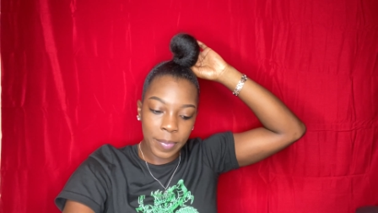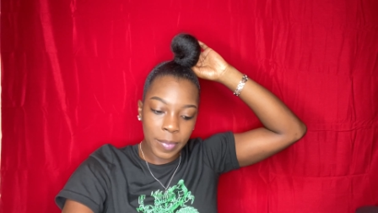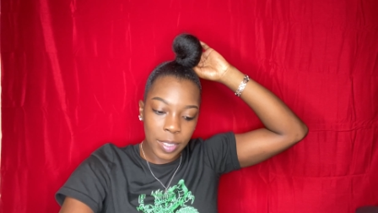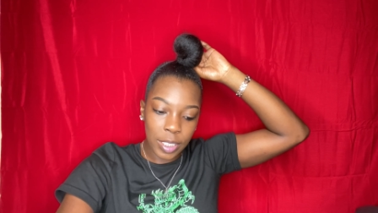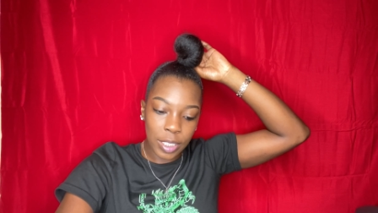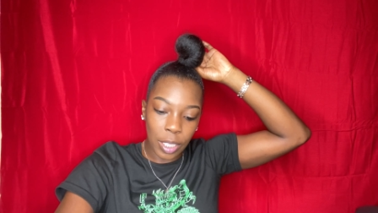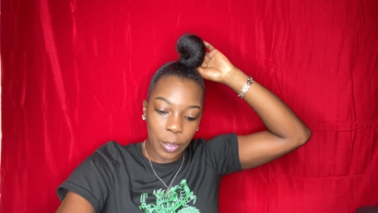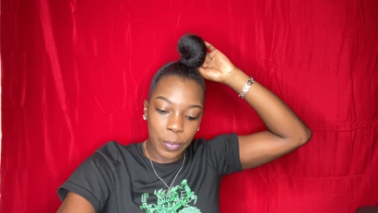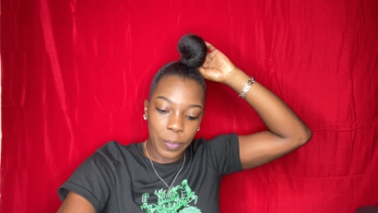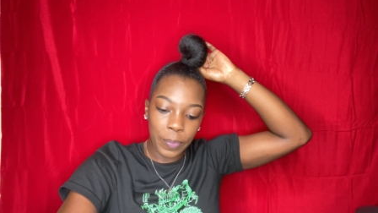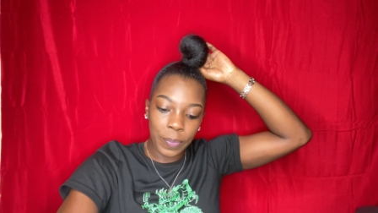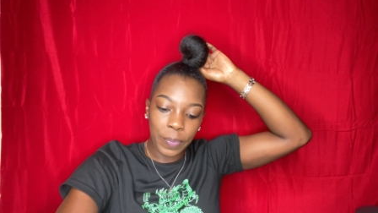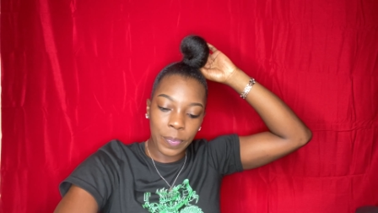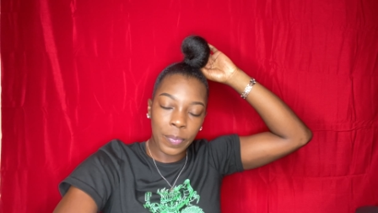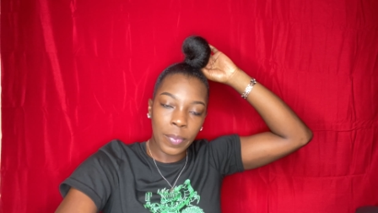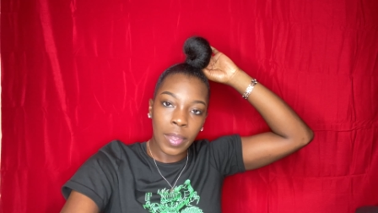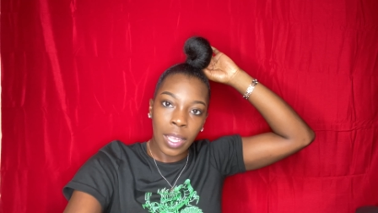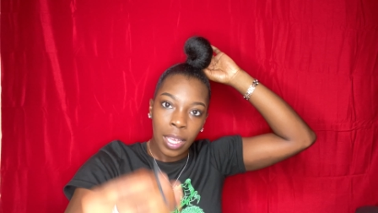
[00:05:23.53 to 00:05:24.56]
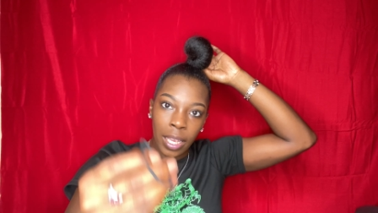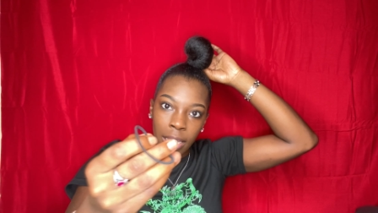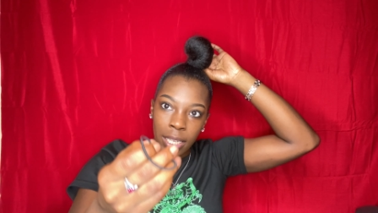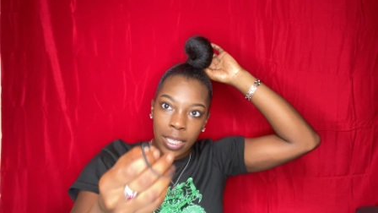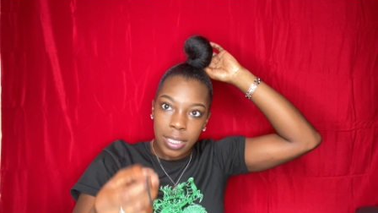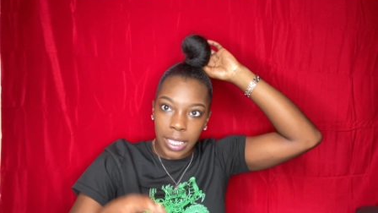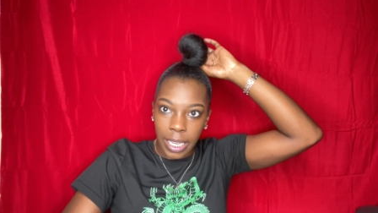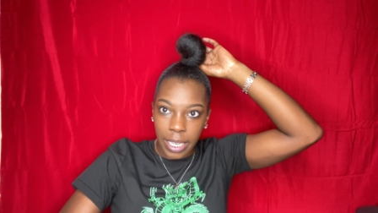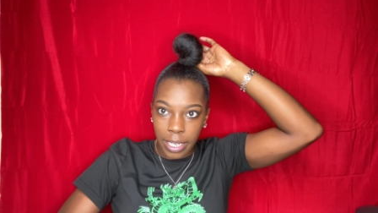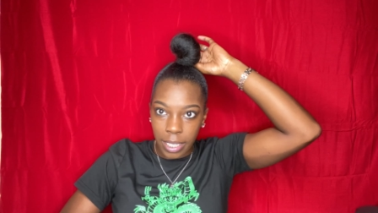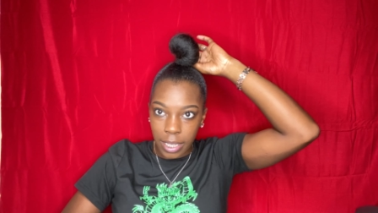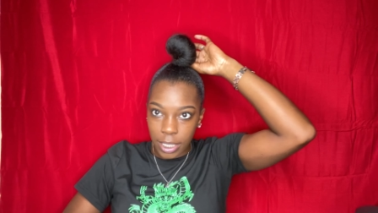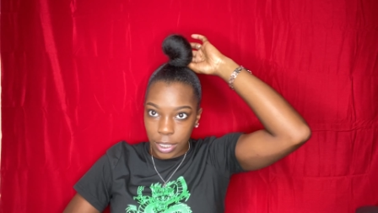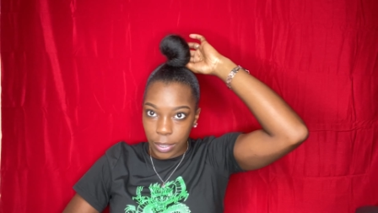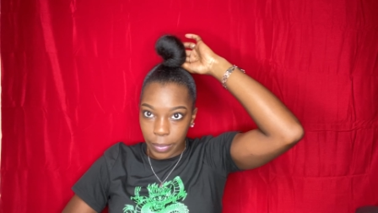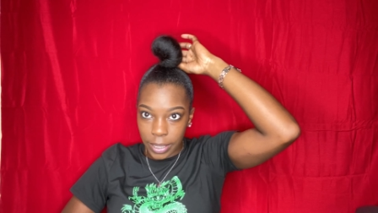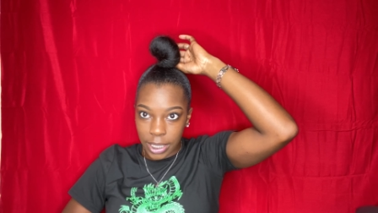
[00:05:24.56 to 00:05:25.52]
so take
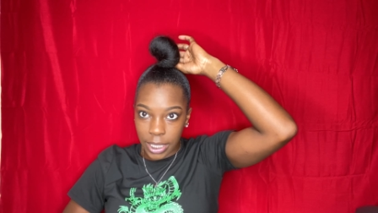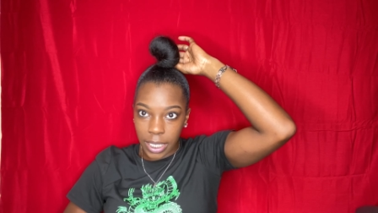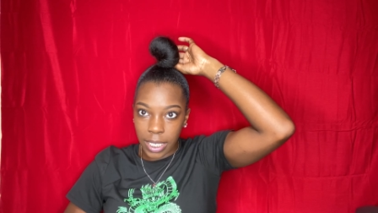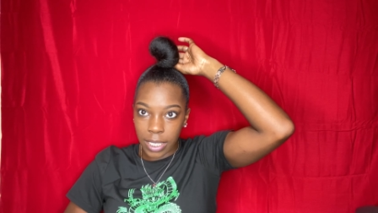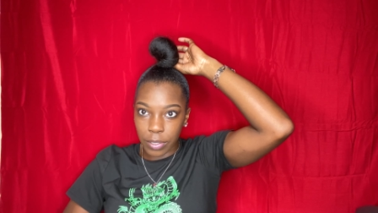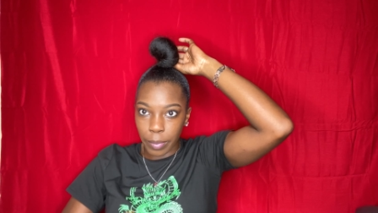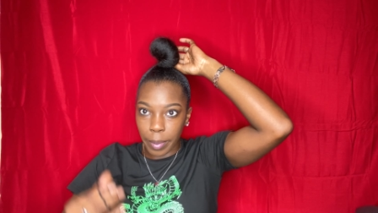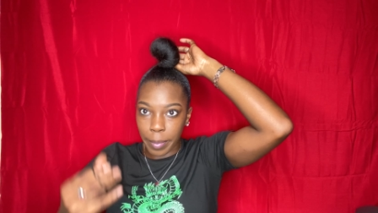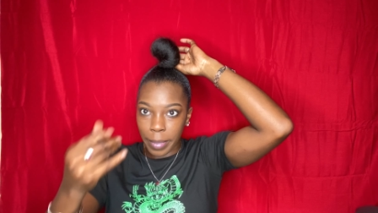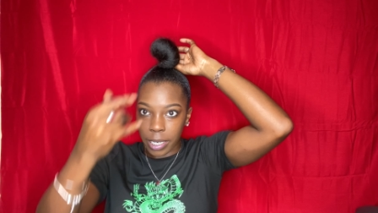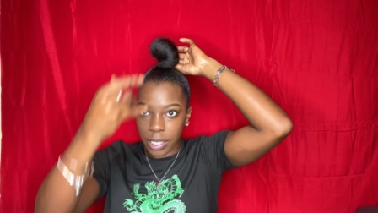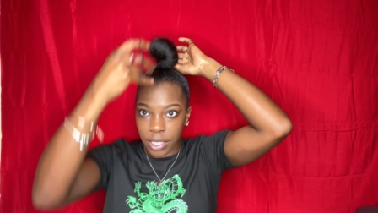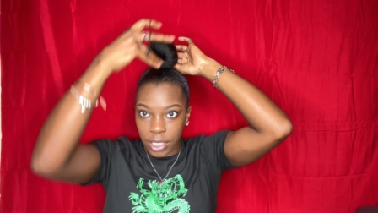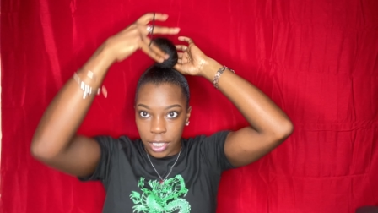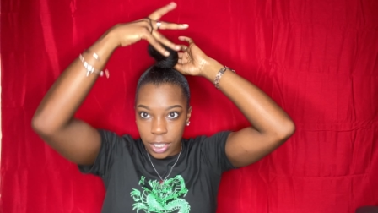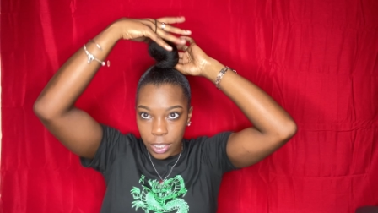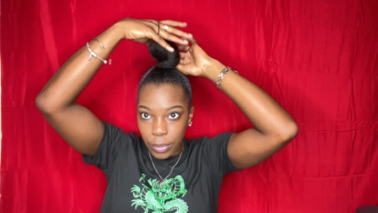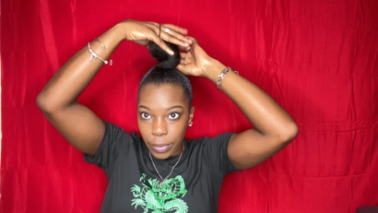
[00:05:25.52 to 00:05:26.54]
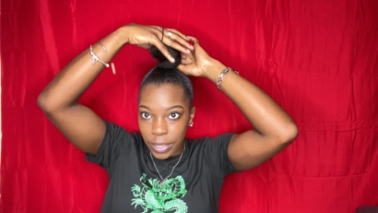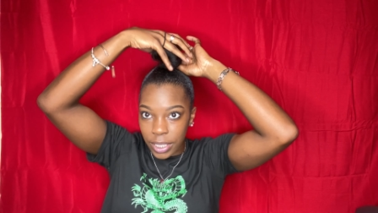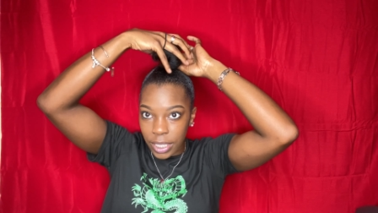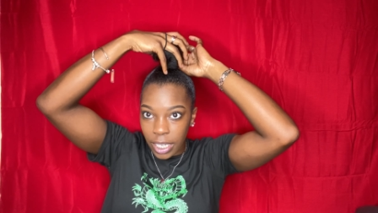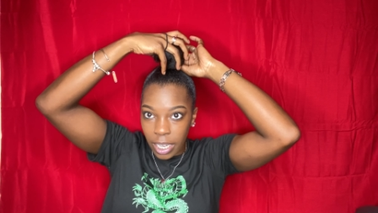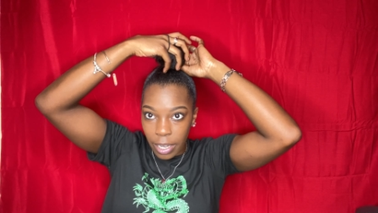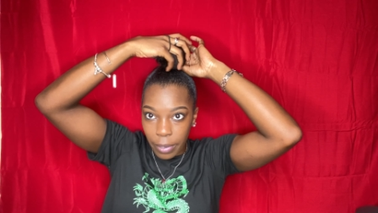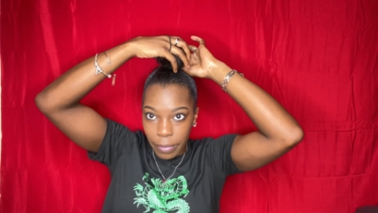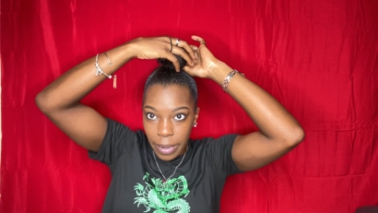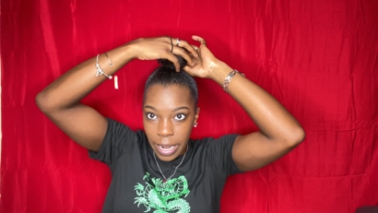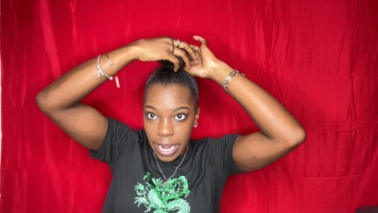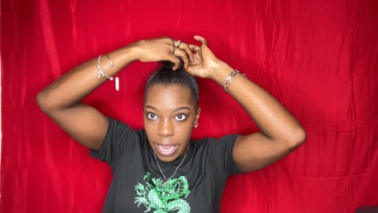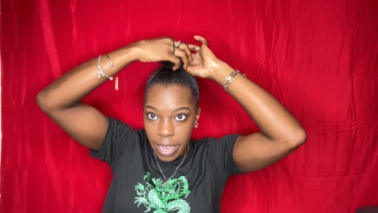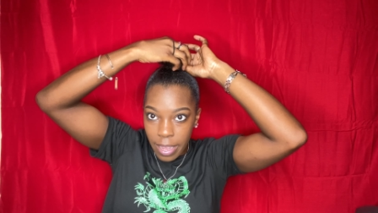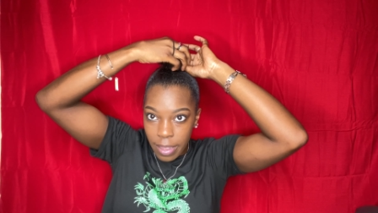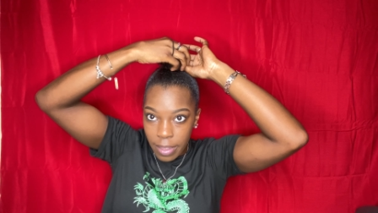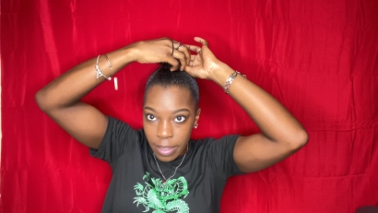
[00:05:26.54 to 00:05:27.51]
another twisty, because remember I just twisted it
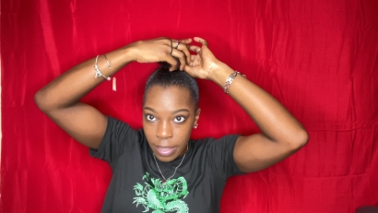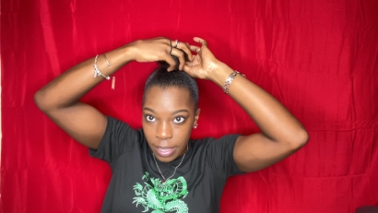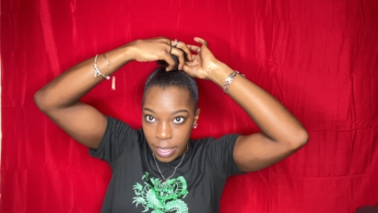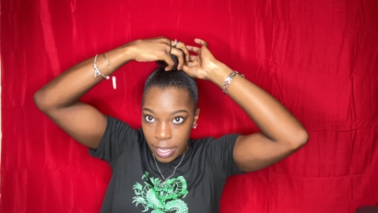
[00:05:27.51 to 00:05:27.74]
around.